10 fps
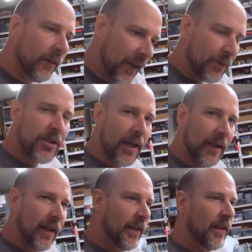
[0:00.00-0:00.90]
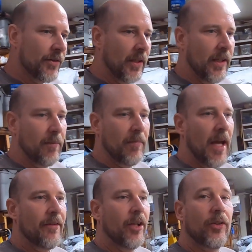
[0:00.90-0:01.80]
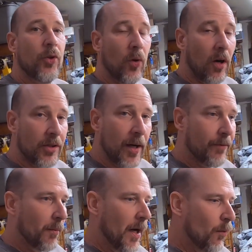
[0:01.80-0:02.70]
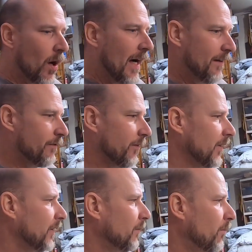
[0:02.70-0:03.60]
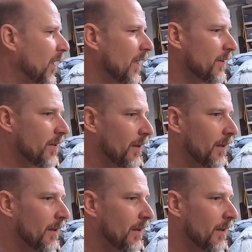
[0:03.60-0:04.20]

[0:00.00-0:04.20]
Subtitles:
that was kind of the idea. I was going to end up having a two-door hardtop for my wife, but